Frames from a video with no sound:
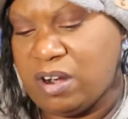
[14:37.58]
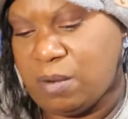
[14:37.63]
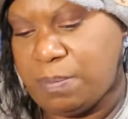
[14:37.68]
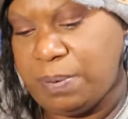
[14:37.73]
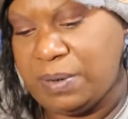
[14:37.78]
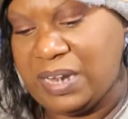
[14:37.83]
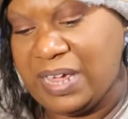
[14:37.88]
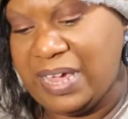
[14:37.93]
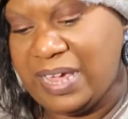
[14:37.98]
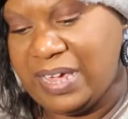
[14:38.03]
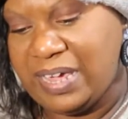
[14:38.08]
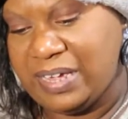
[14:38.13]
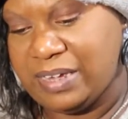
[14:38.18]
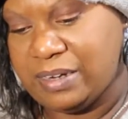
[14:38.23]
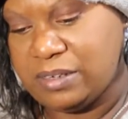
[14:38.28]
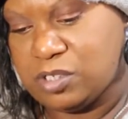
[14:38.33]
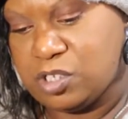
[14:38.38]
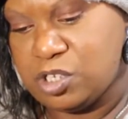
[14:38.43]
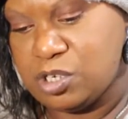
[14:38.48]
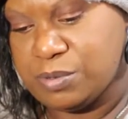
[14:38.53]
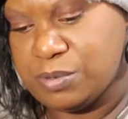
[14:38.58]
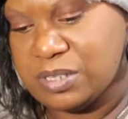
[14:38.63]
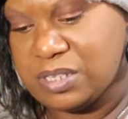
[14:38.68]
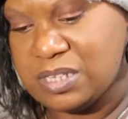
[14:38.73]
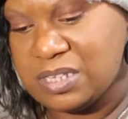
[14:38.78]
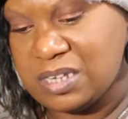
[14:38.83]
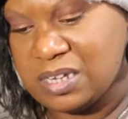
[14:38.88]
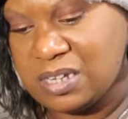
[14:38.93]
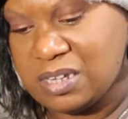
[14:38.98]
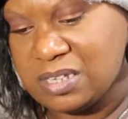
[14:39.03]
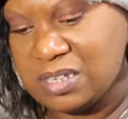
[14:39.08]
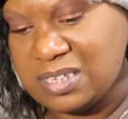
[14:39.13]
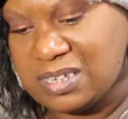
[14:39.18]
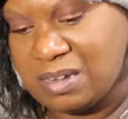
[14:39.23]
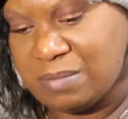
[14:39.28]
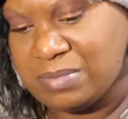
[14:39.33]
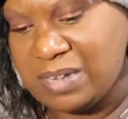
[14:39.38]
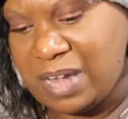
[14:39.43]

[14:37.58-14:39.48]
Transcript: plan to instill some